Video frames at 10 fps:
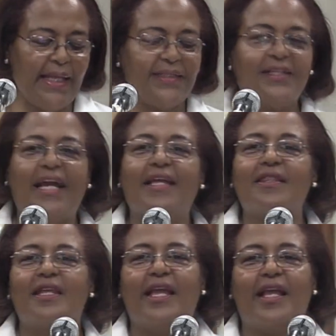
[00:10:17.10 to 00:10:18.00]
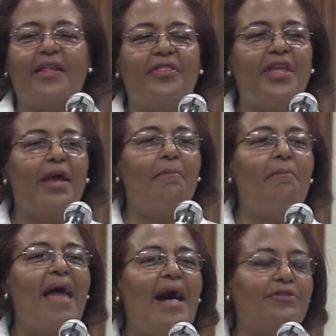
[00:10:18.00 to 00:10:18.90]
Second thing, the
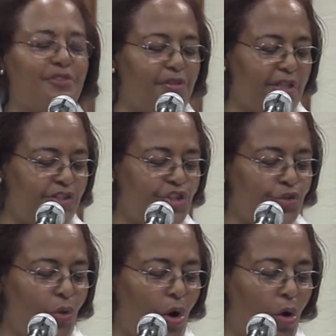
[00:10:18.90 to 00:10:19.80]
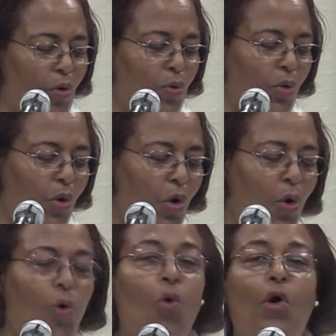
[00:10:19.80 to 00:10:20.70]
amounts that you owe
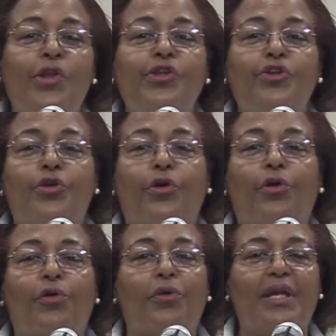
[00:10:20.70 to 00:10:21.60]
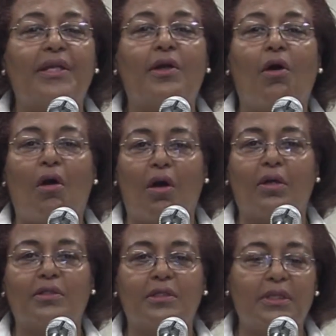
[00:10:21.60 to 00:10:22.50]
on your credit
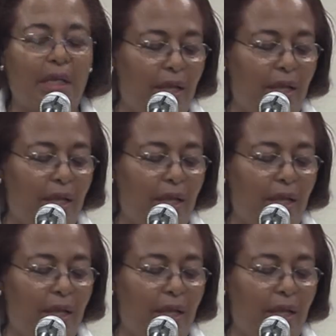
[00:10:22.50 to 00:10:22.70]
cards,